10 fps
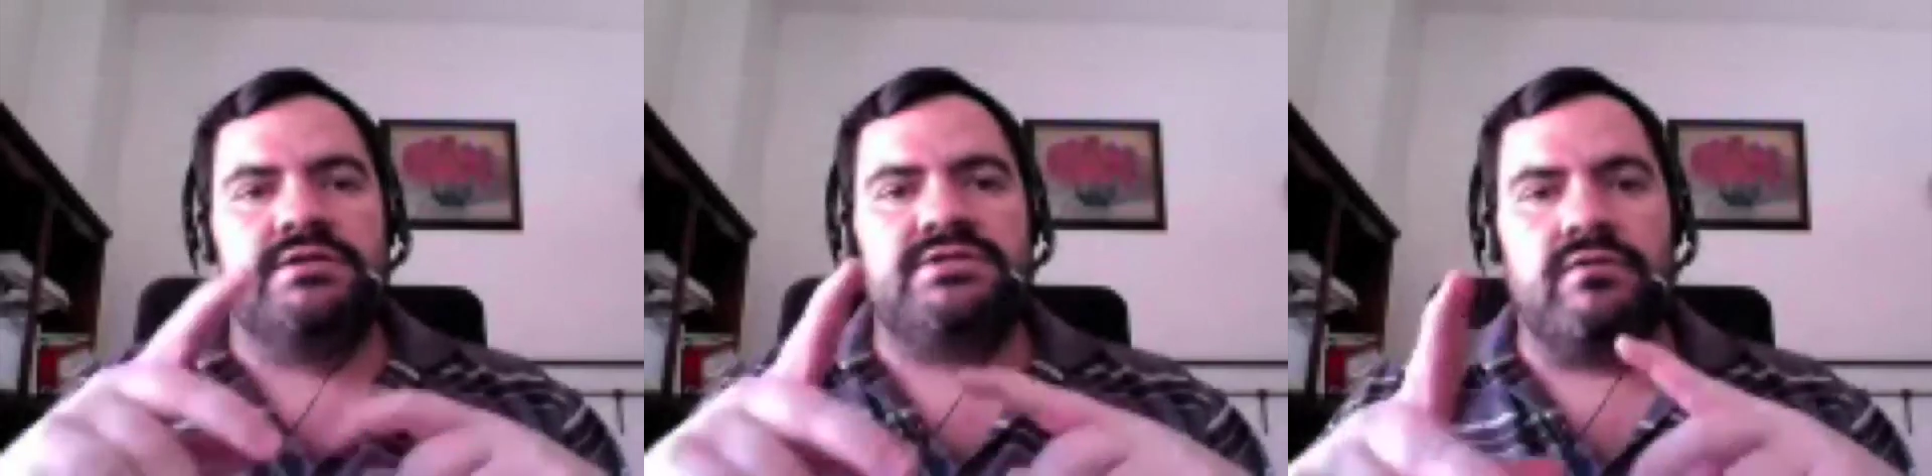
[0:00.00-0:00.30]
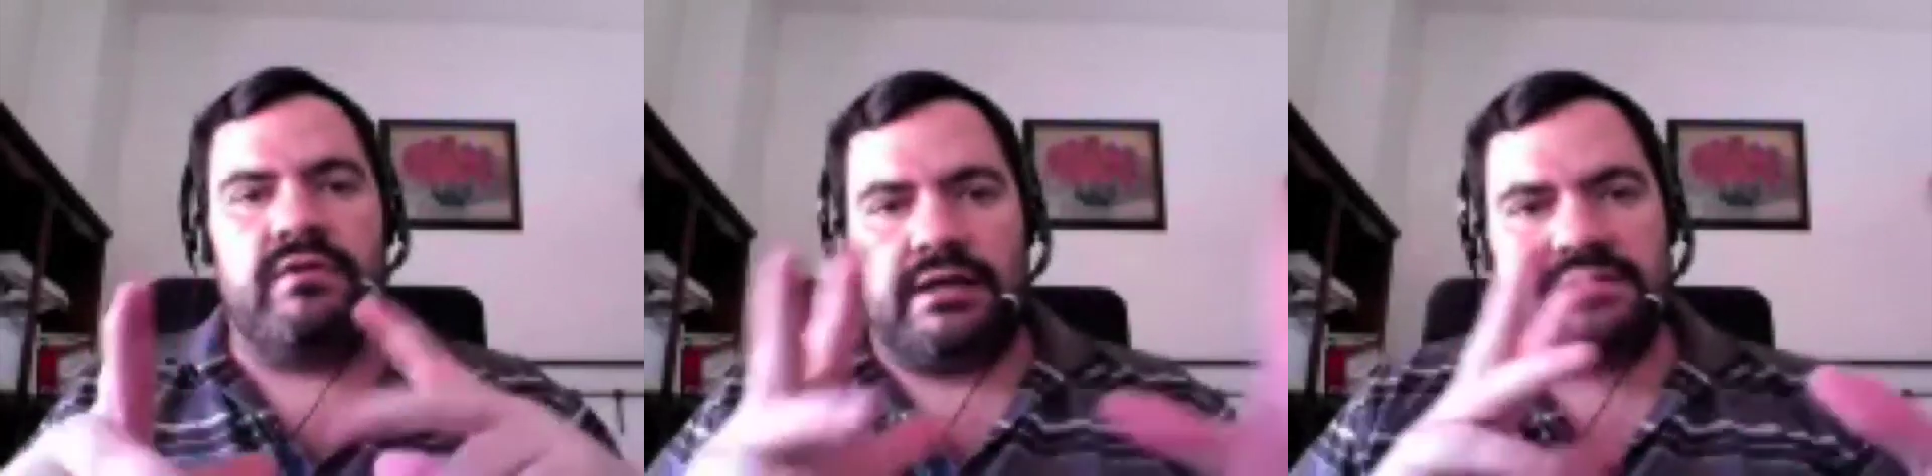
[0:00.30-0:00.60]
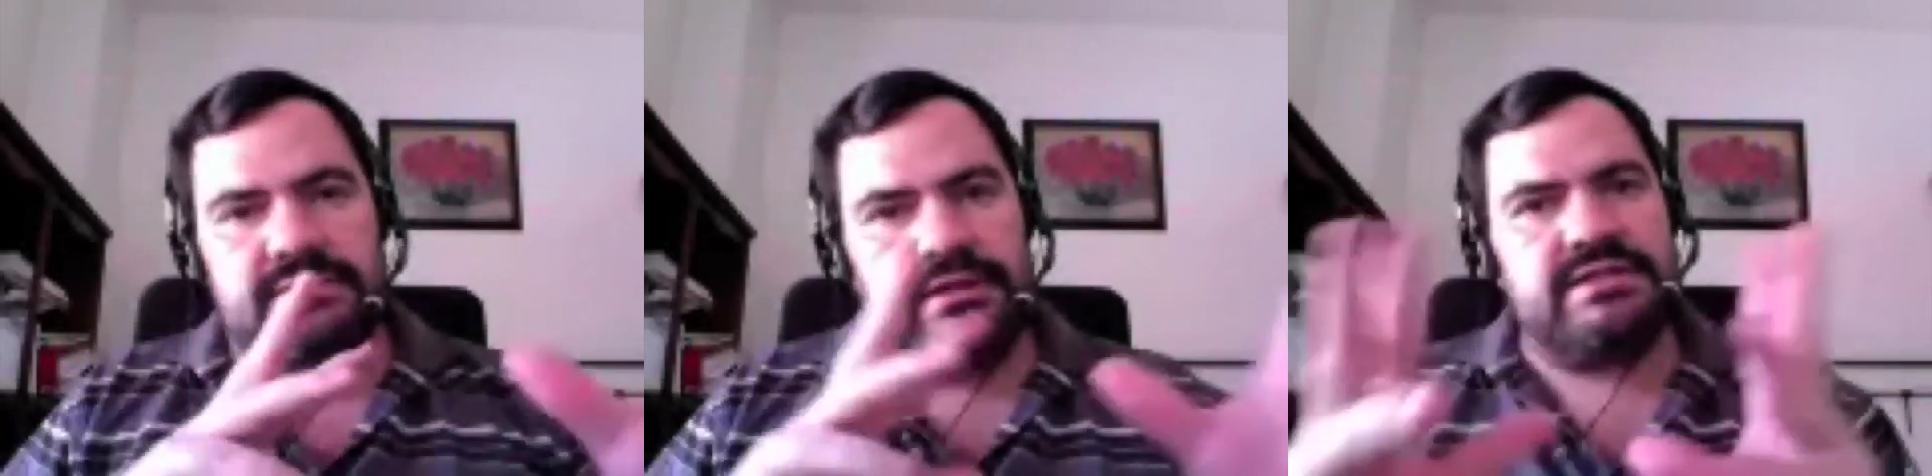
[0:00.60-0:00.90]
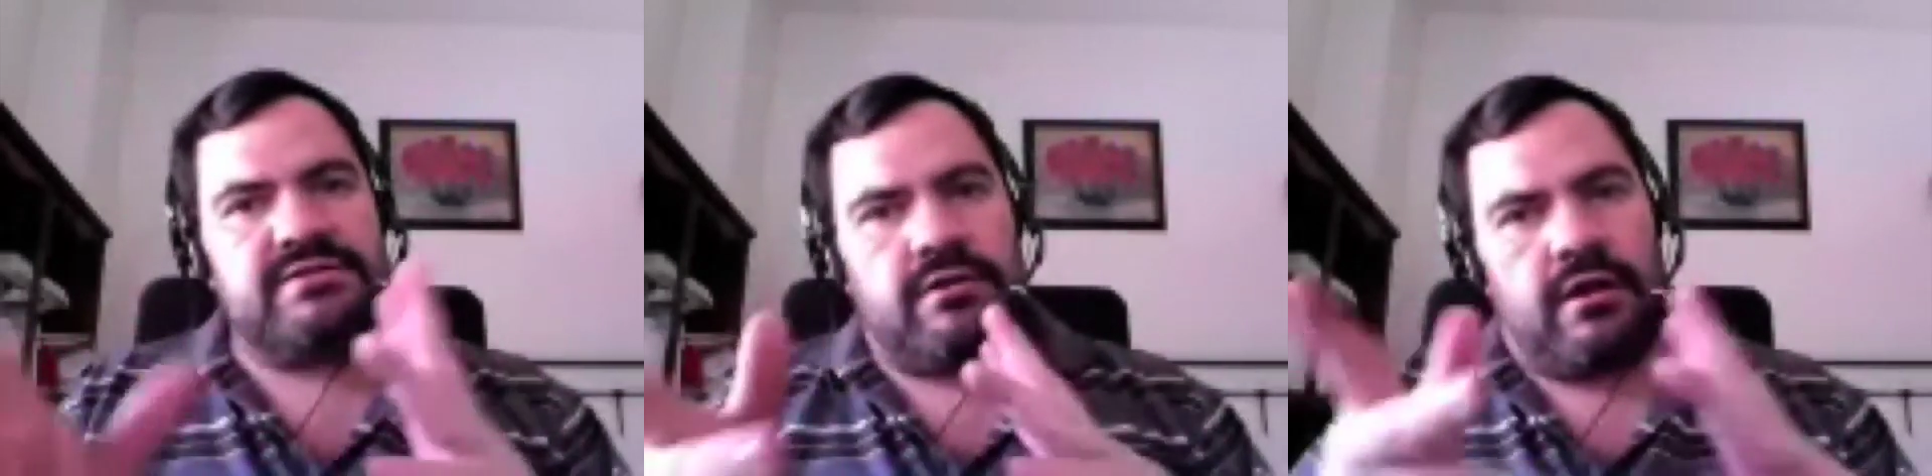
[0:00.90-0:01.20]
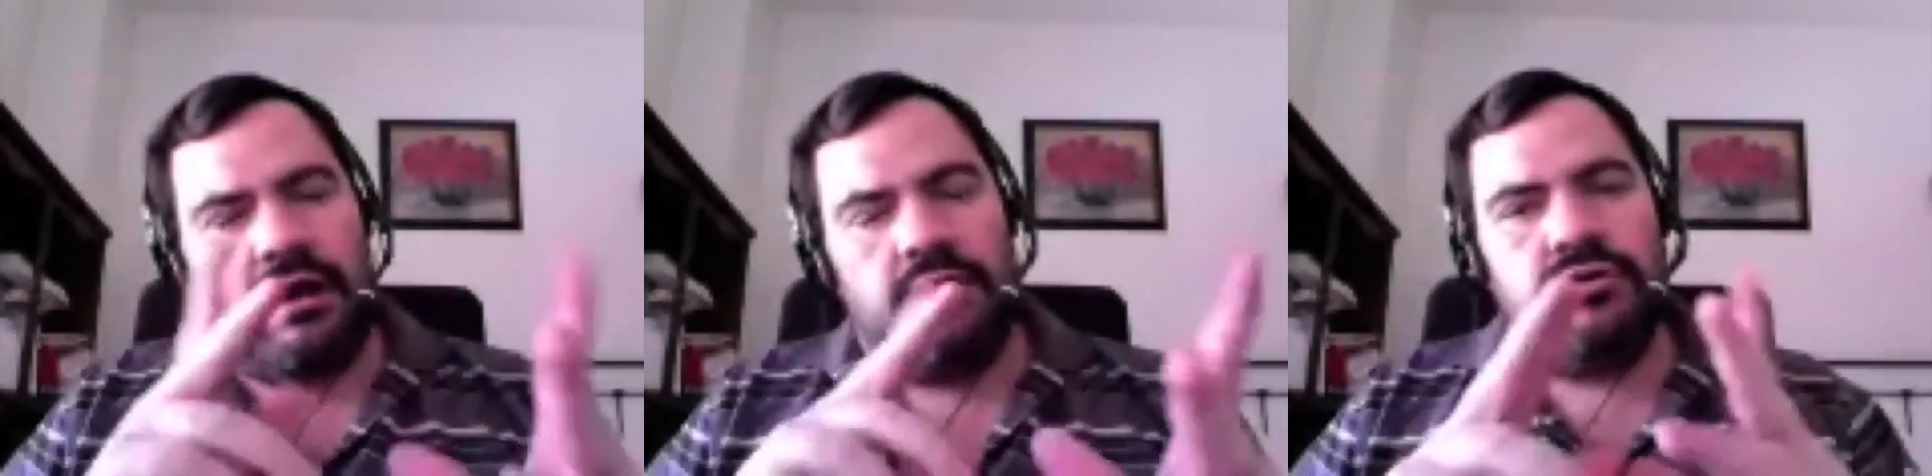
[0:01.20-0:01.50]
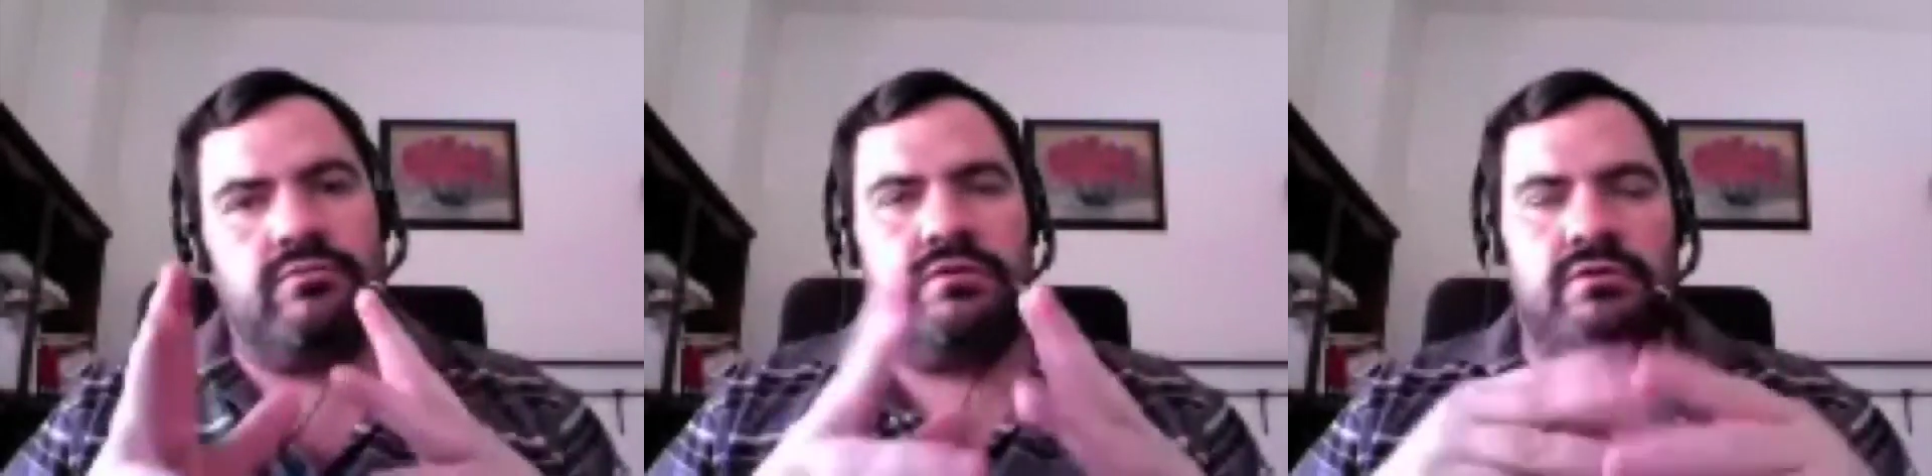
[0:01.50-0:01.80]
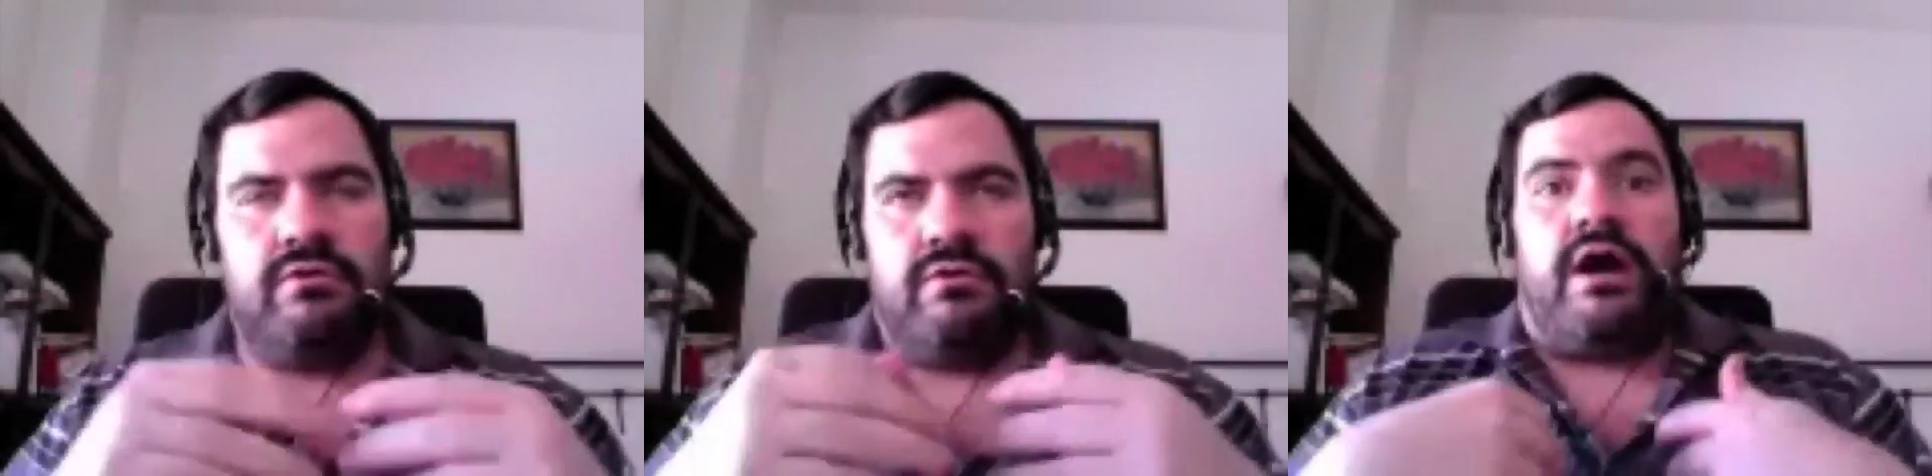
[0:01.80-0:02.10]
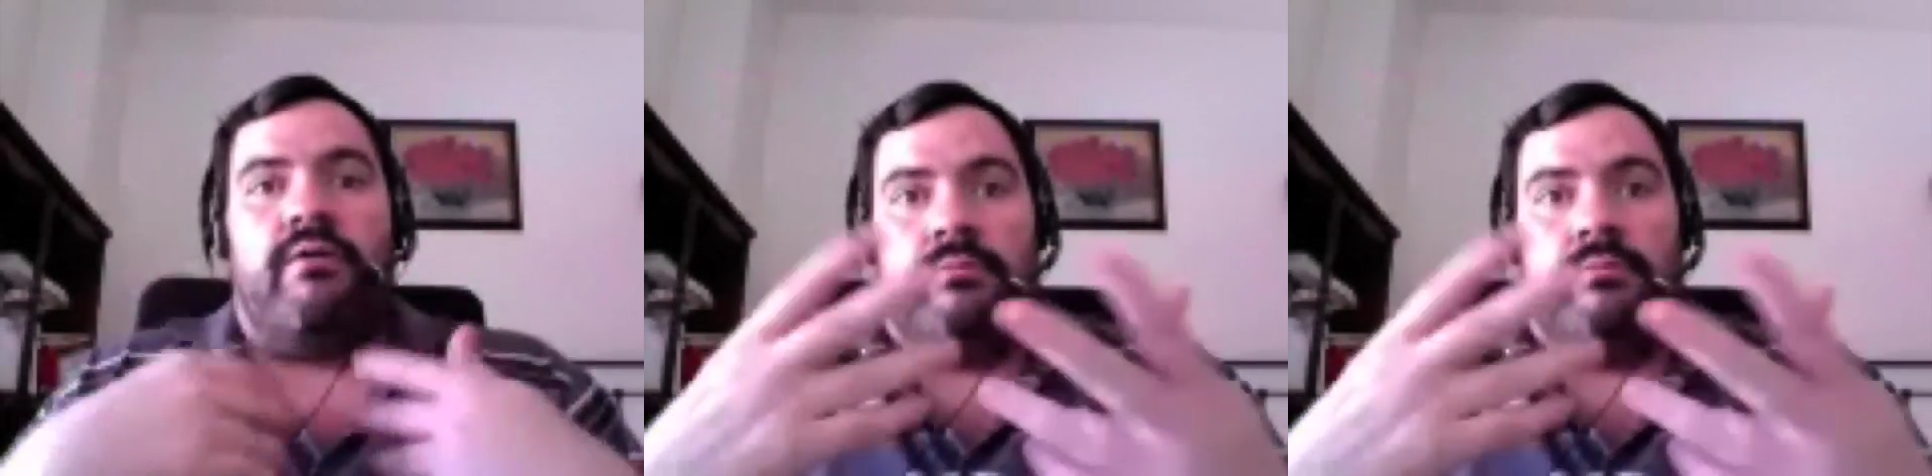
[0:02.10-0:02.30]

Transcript: So that's that's how you you know